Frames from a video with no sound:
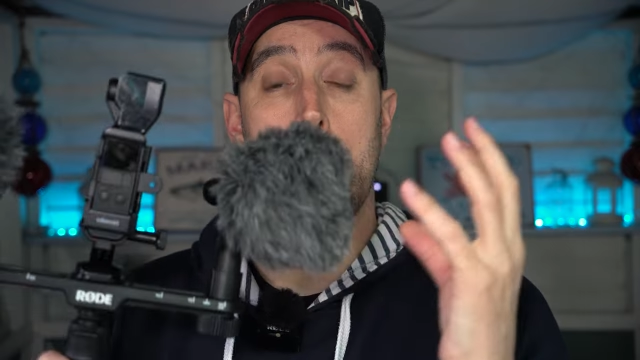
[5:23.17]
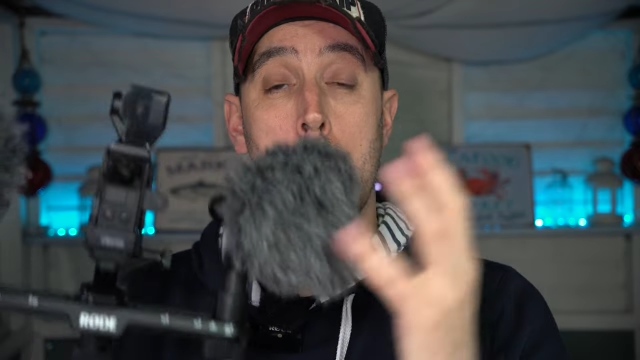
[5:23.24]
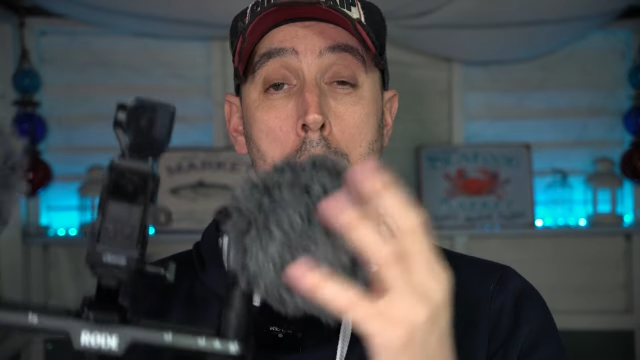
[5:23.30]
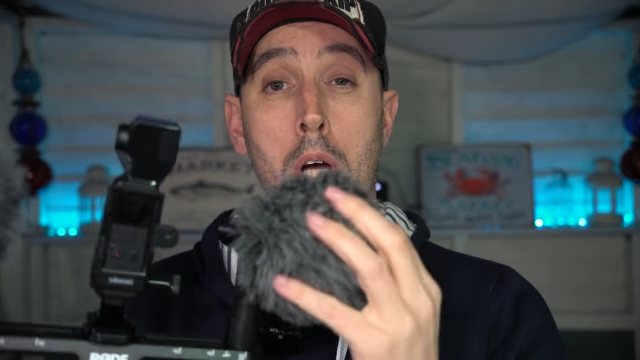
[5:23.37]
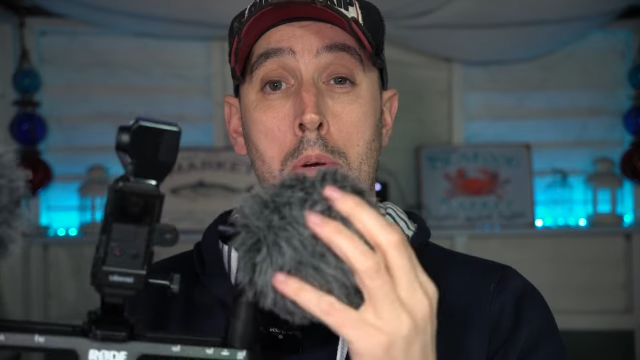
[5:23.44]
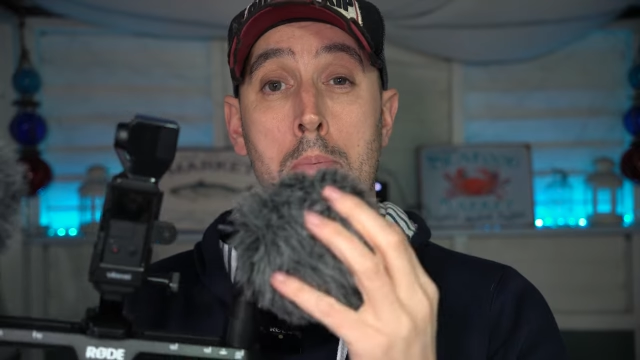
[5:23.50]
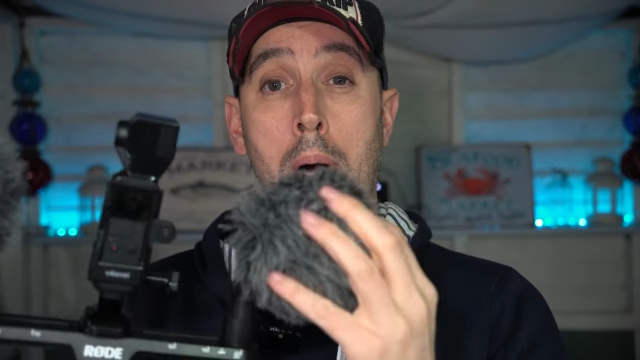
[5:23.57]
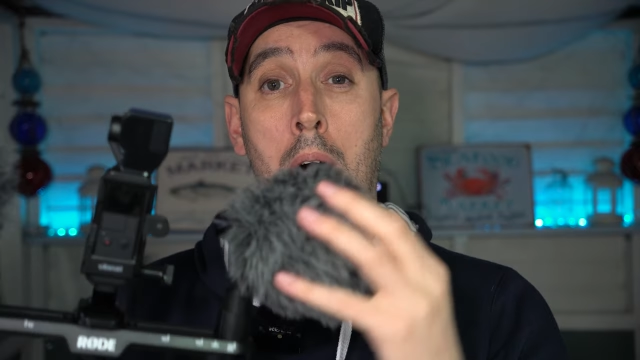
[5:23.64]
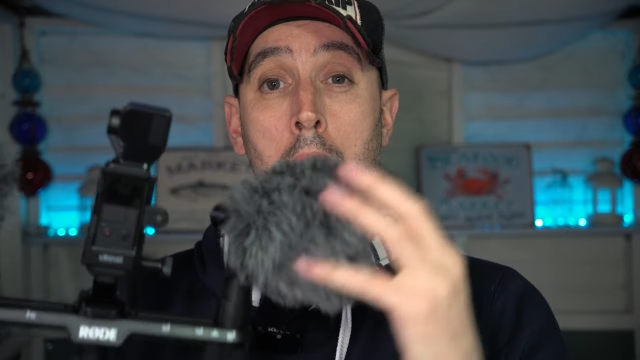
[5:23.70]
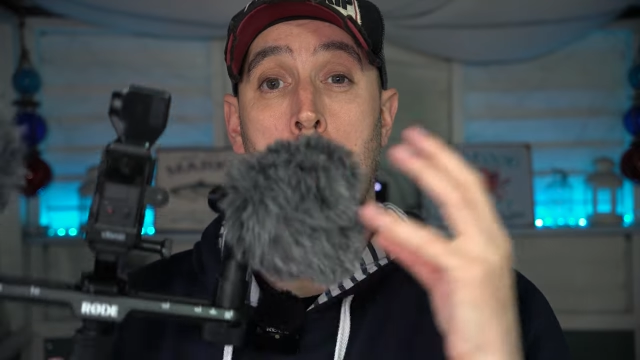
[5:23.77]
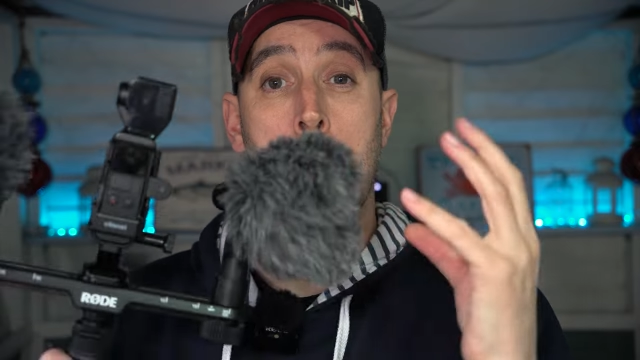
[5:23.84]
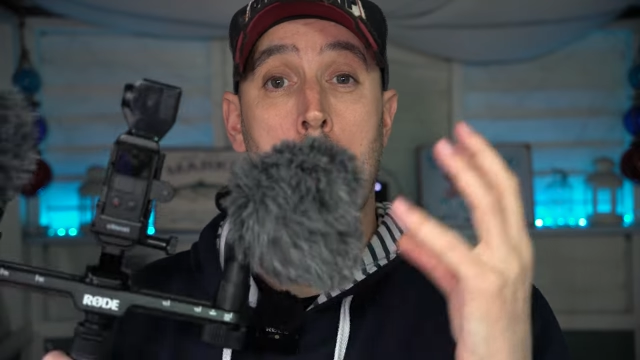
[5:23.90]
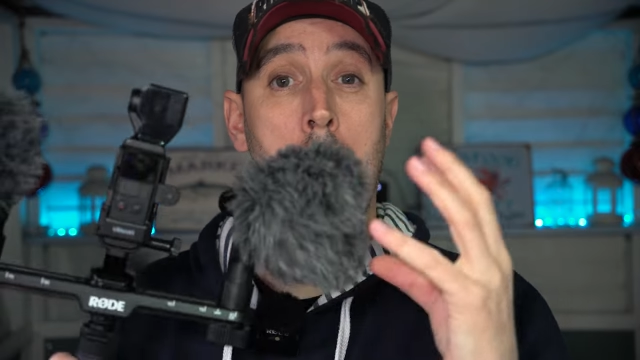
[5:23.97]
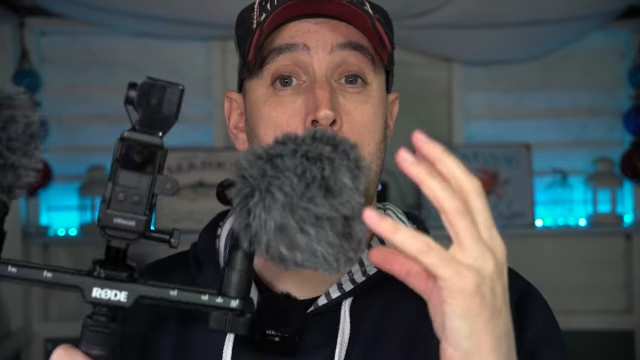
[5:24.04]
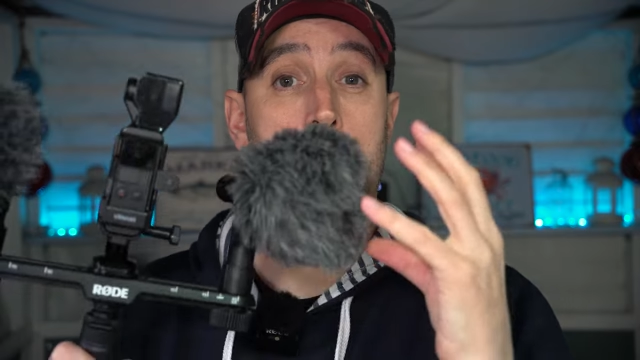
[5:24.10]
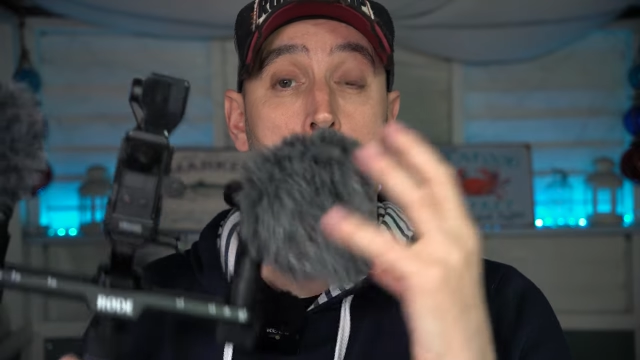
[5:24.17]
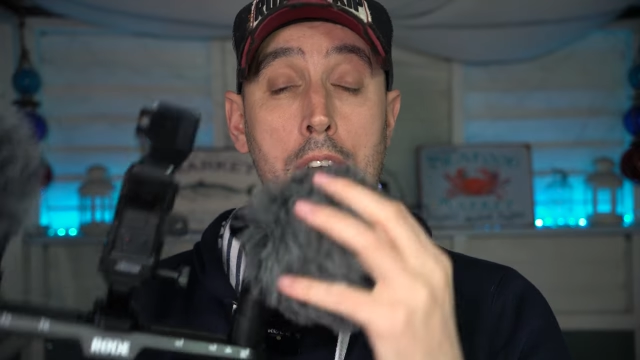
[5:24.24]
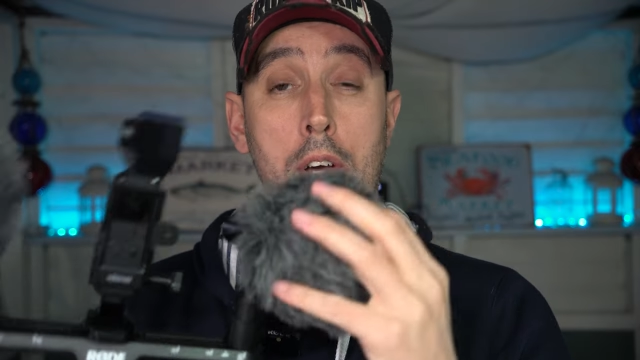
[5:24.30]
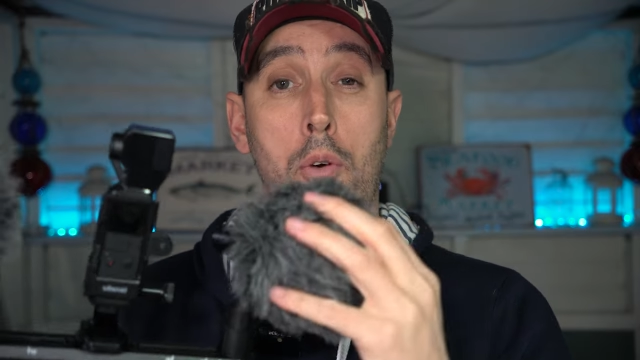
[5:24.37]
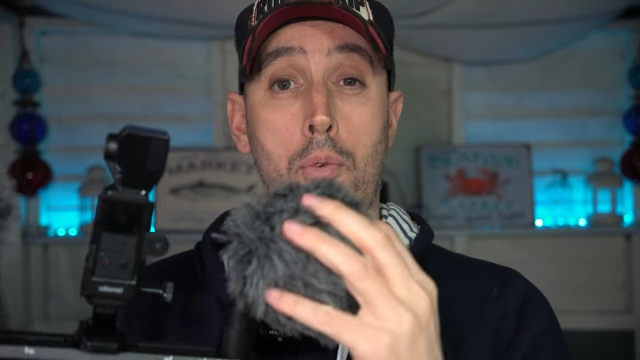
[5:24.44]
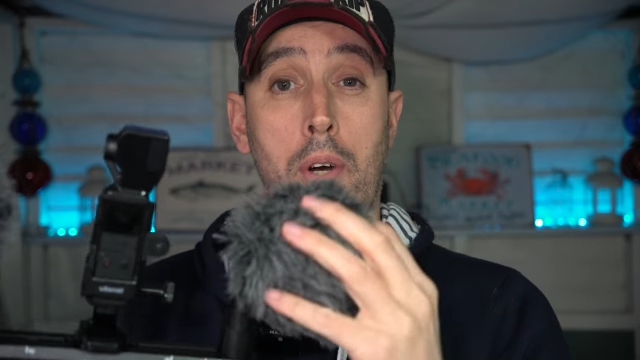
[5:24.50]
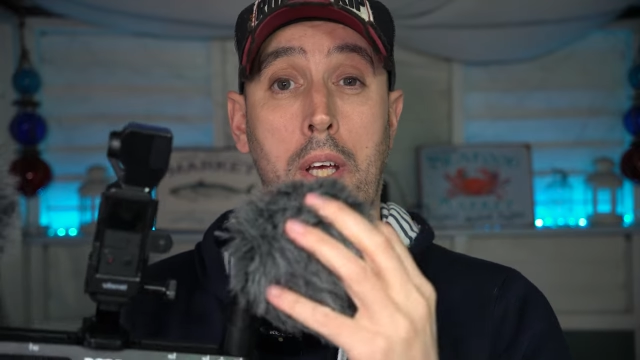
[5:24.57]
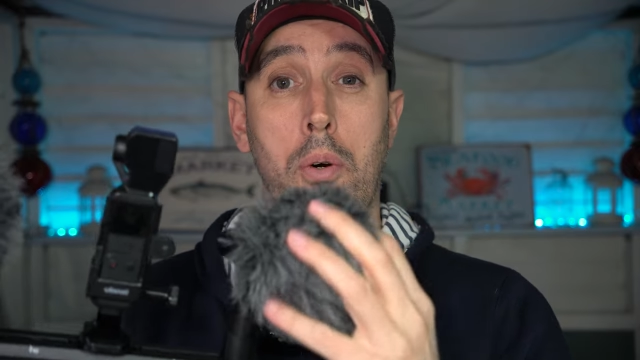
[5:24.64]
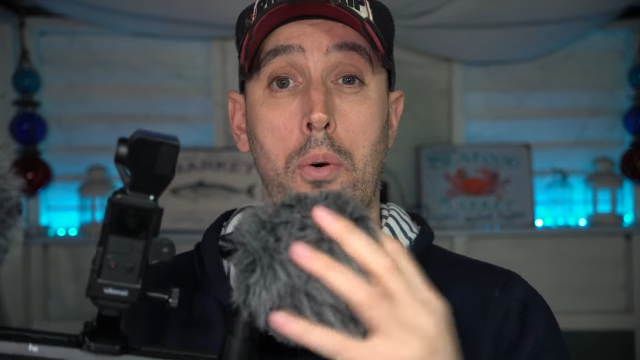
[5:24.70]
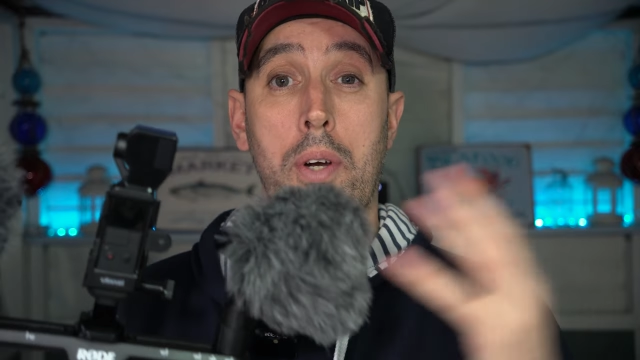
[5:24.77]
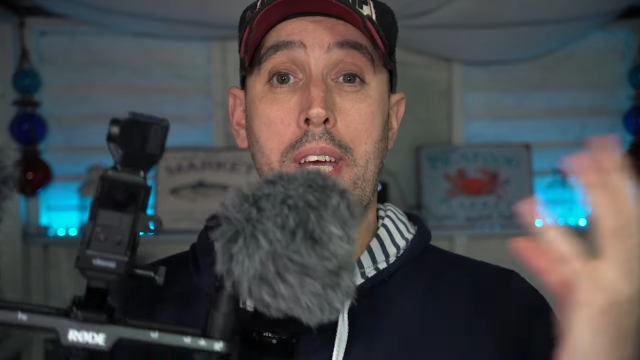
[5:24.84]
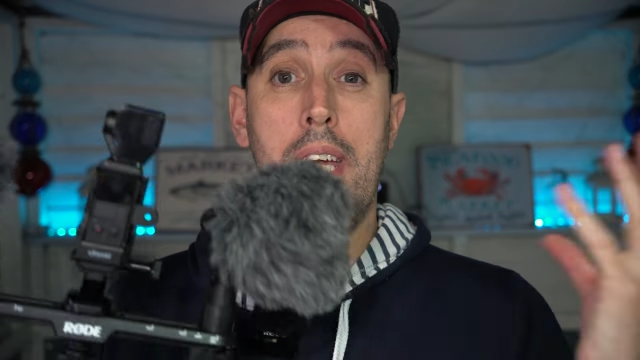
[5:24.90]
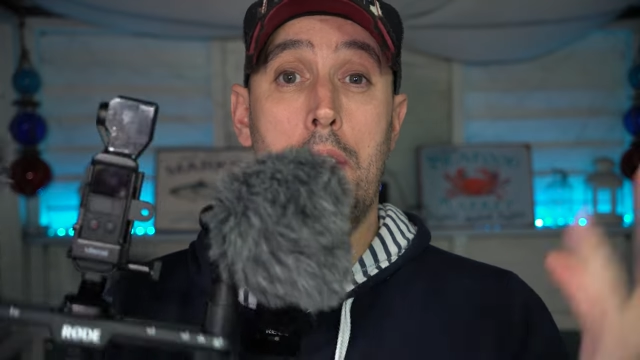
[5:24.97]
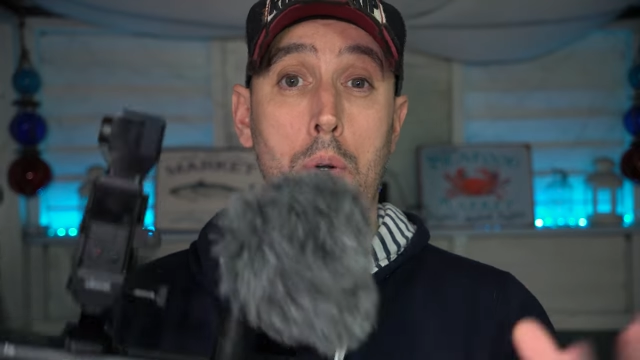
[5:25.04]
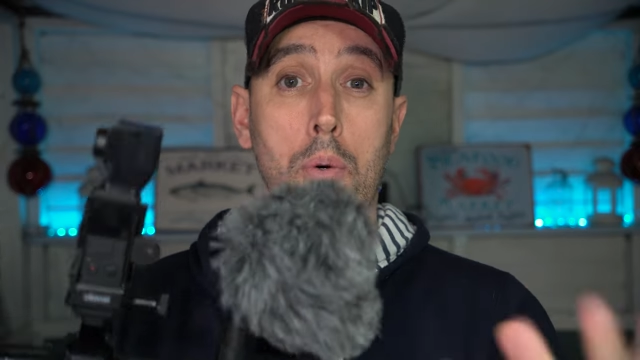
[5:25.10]
mobile field
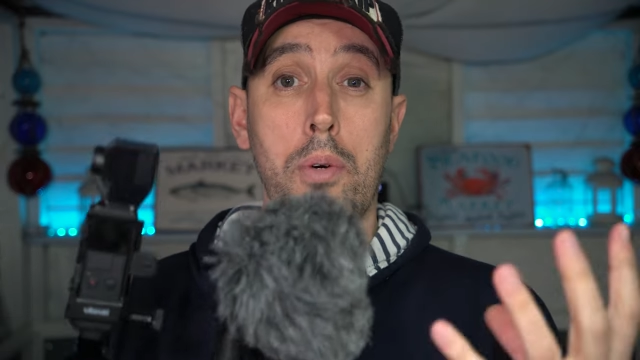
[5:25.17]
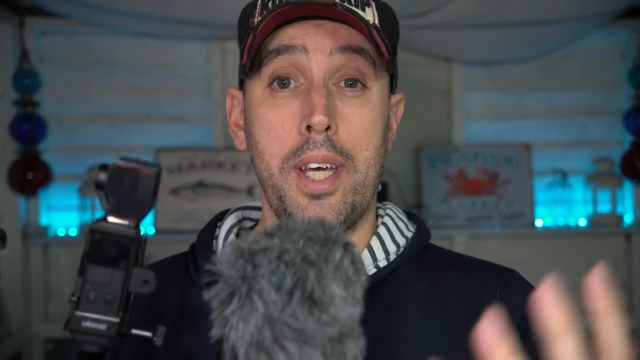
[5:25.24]
recording